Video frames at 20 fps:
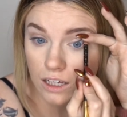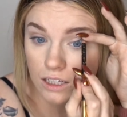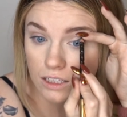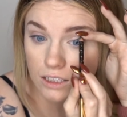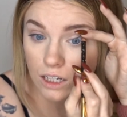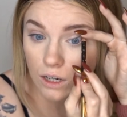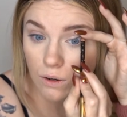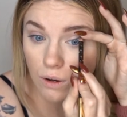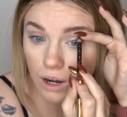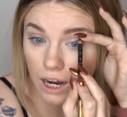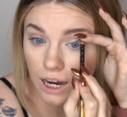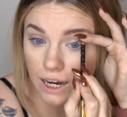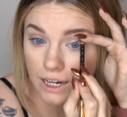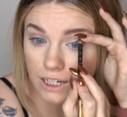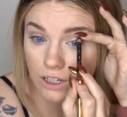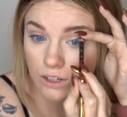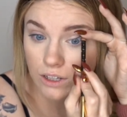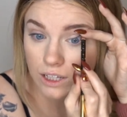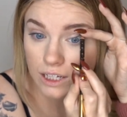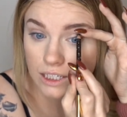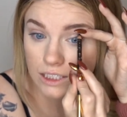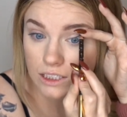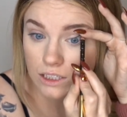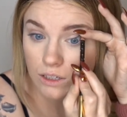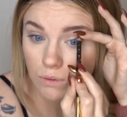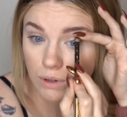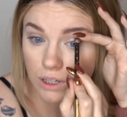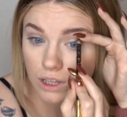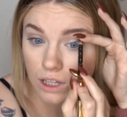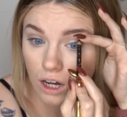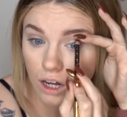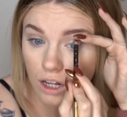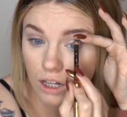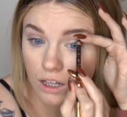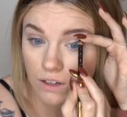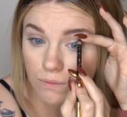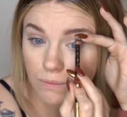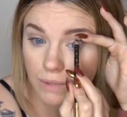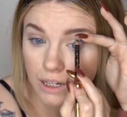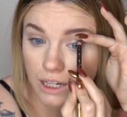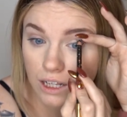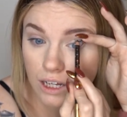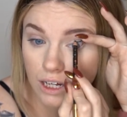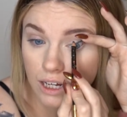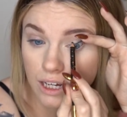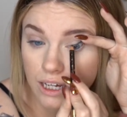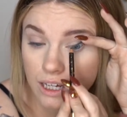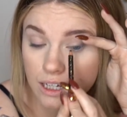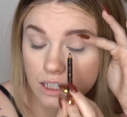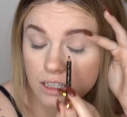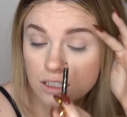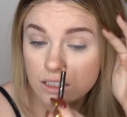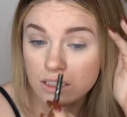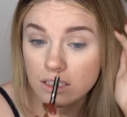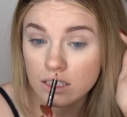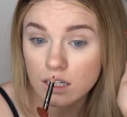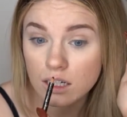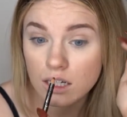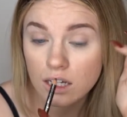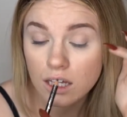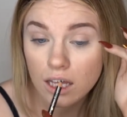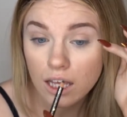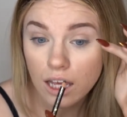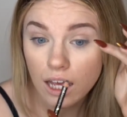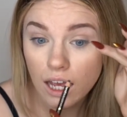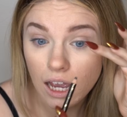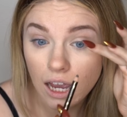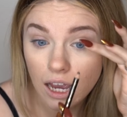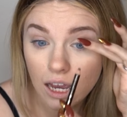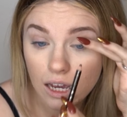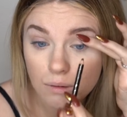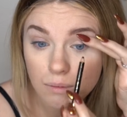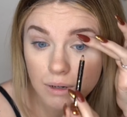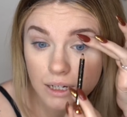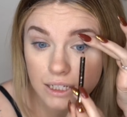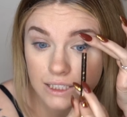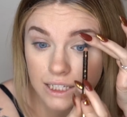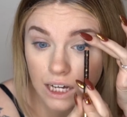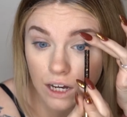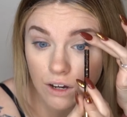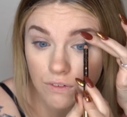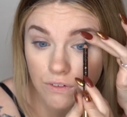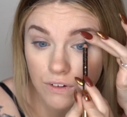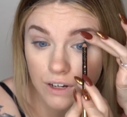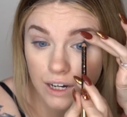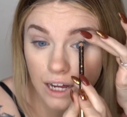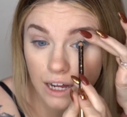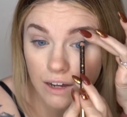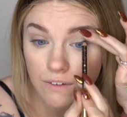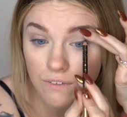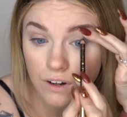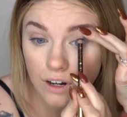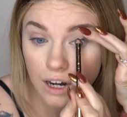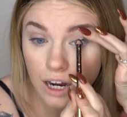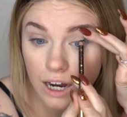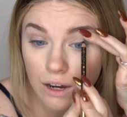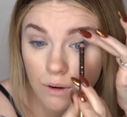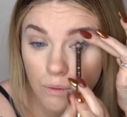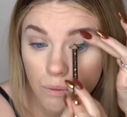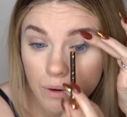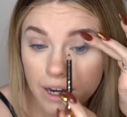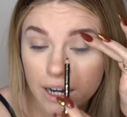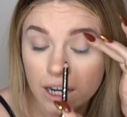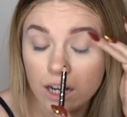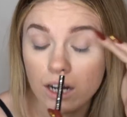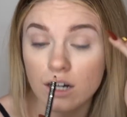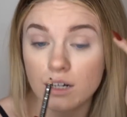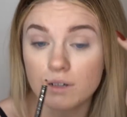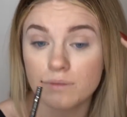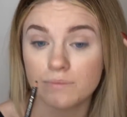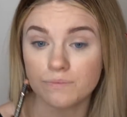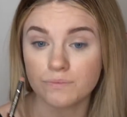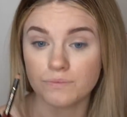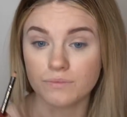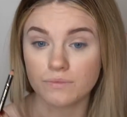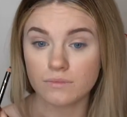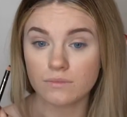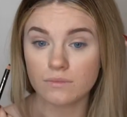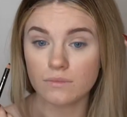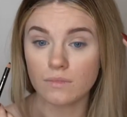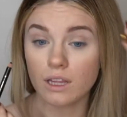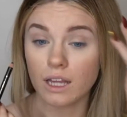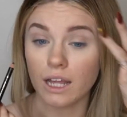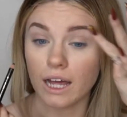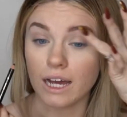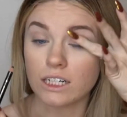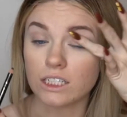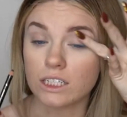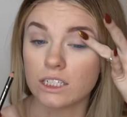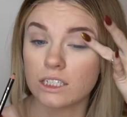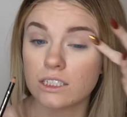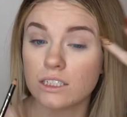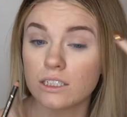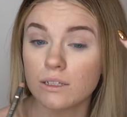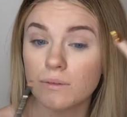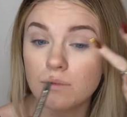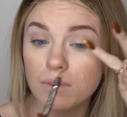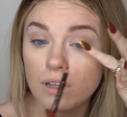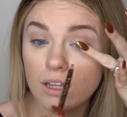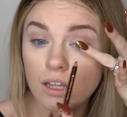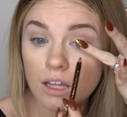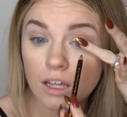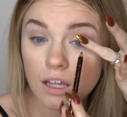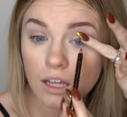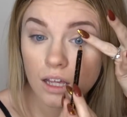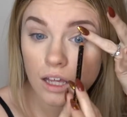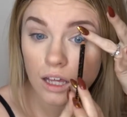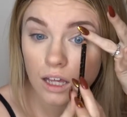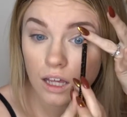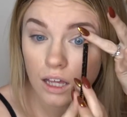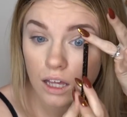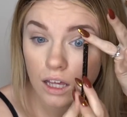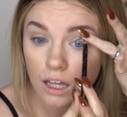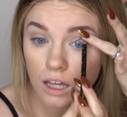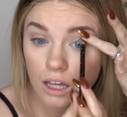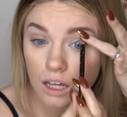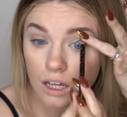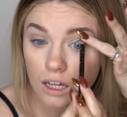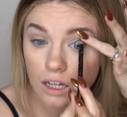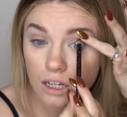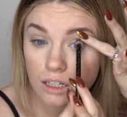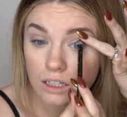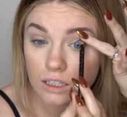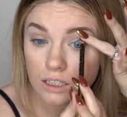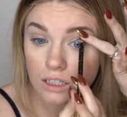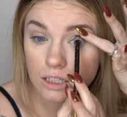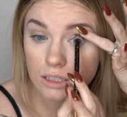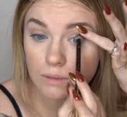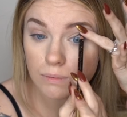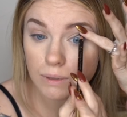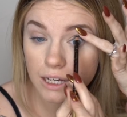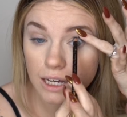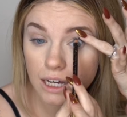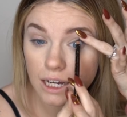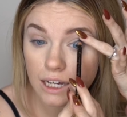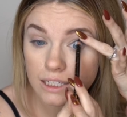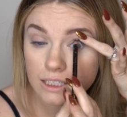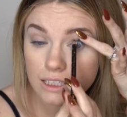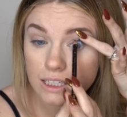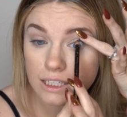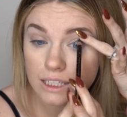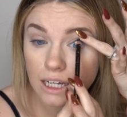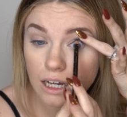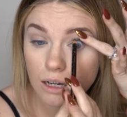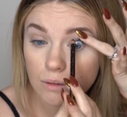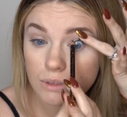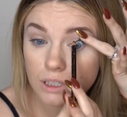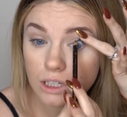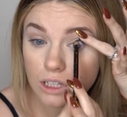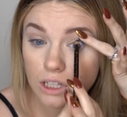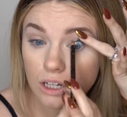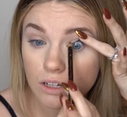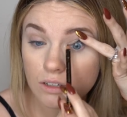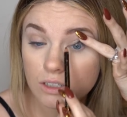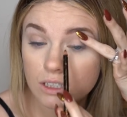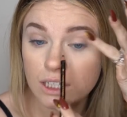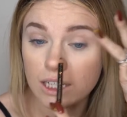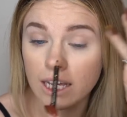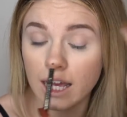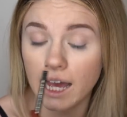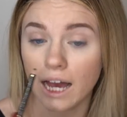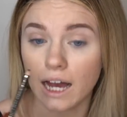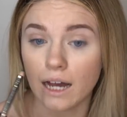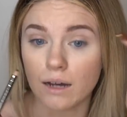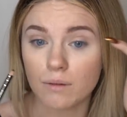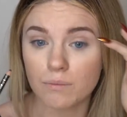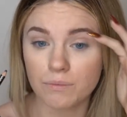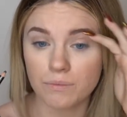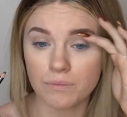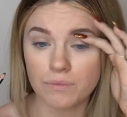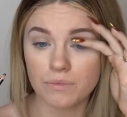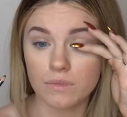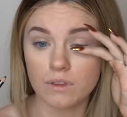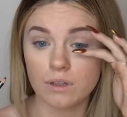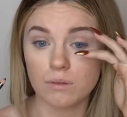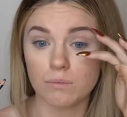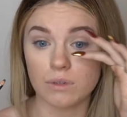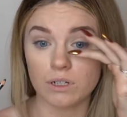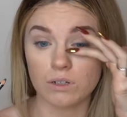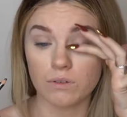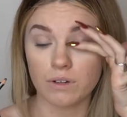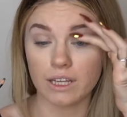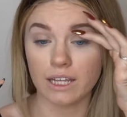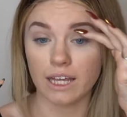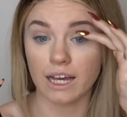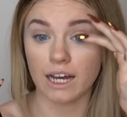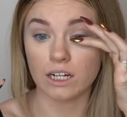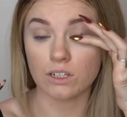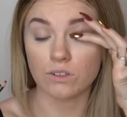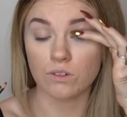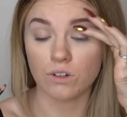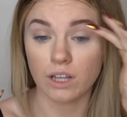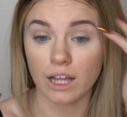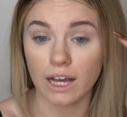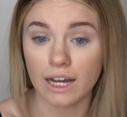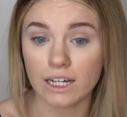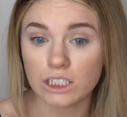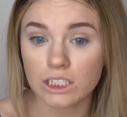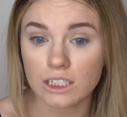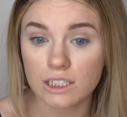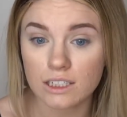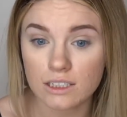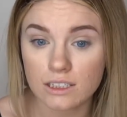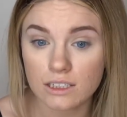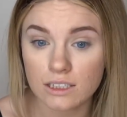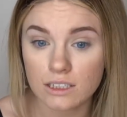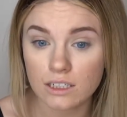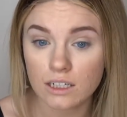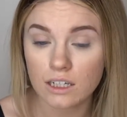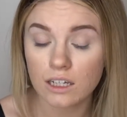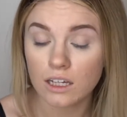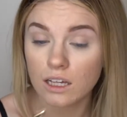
So I do this with all of my clients and myself whenever I wear lashes, just because this helps close the gap between the actual lashes